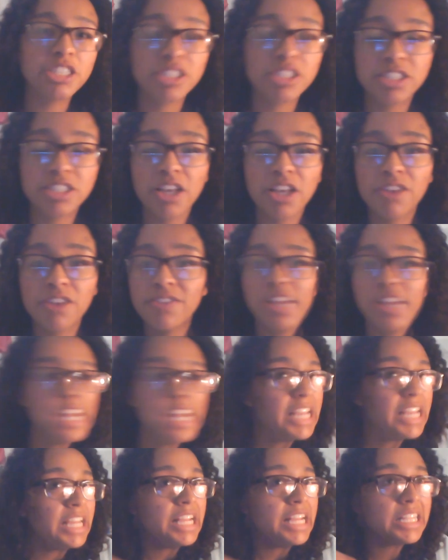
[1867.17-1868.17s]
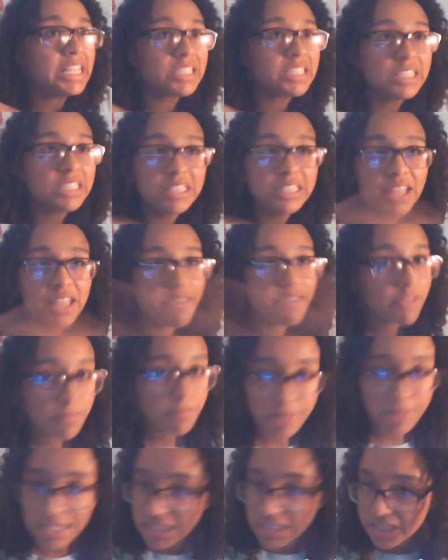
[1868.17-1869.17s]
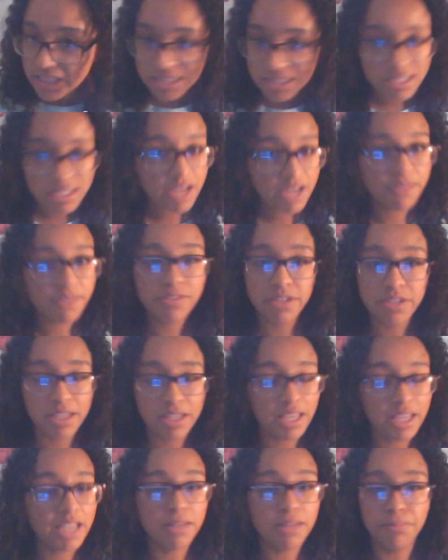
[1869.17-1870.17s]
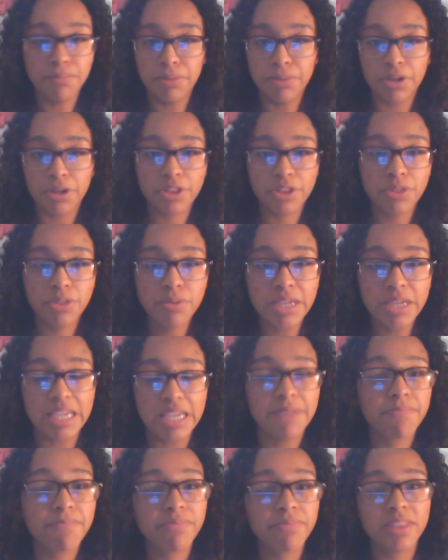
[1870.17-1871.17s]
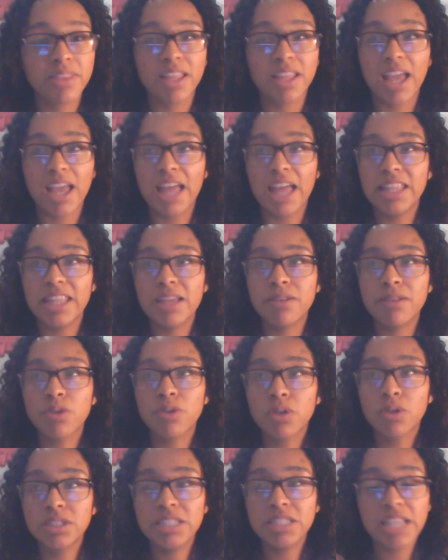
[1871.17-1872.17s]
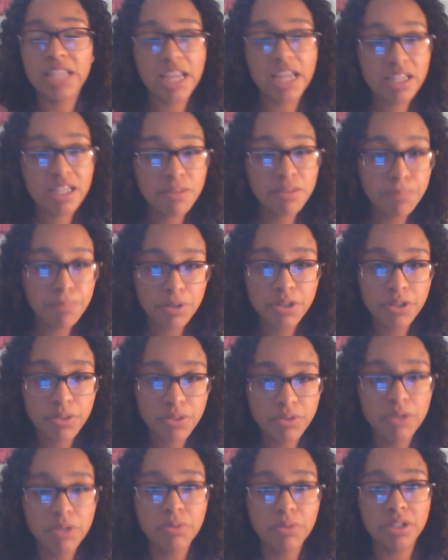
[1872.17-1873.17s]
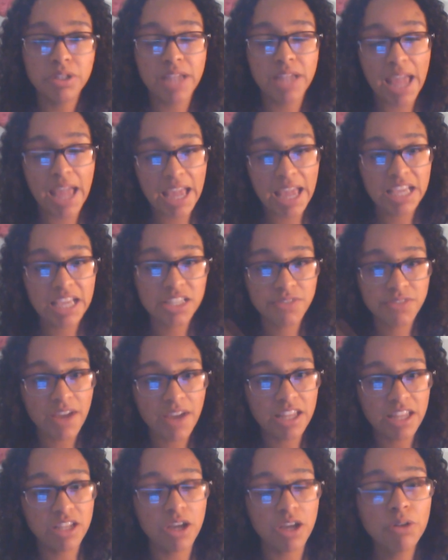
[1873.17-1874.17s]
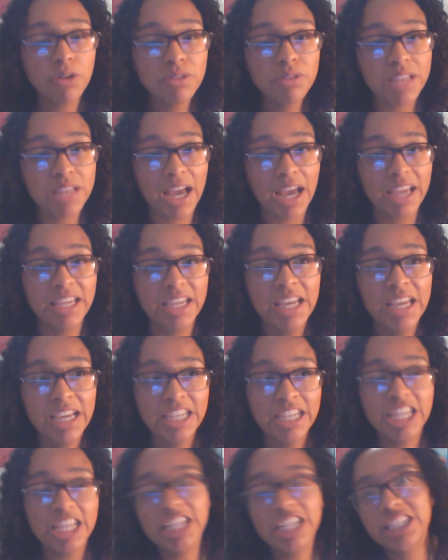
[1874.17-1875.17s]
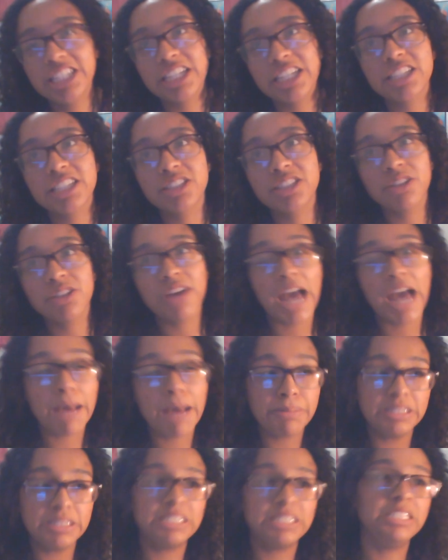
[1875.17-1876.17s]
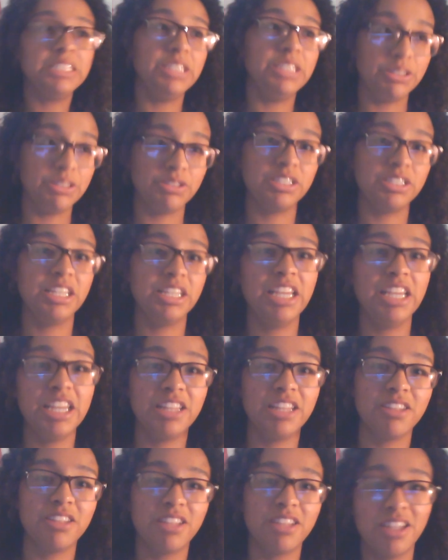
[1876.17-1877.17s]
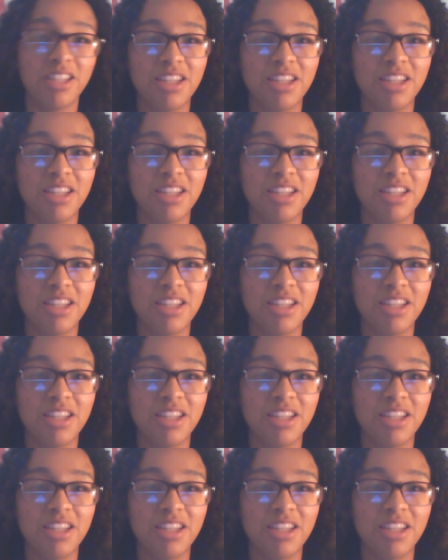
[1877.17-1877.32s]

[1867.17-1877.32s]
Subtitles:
yourself is never mentioned ever again in book 3. And then towards the end of book 3, when Aang is fighting Ozai, he just so happens, to hit